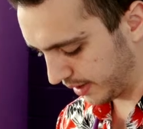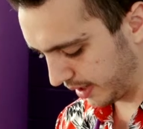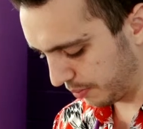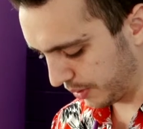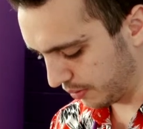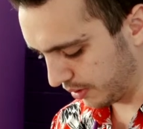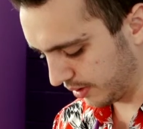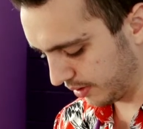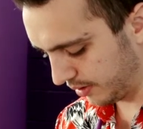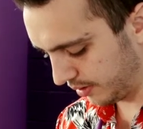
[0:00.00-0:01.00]
kind of big
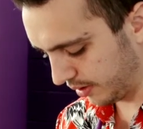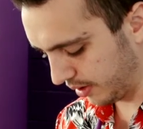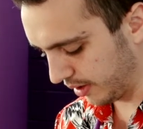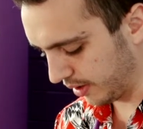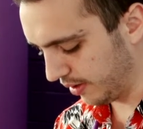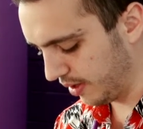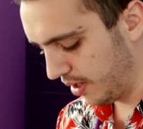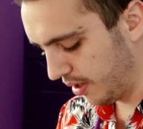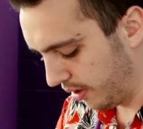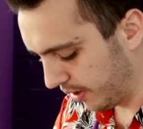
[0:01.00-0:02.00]
ones. So
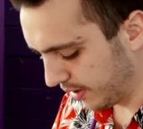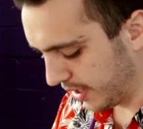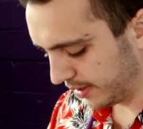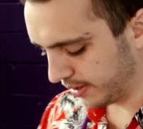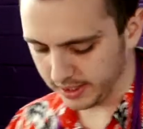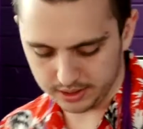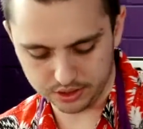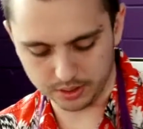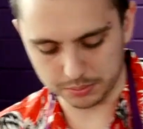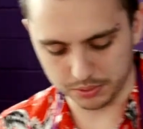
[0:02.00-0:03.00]
on a nice clean chopping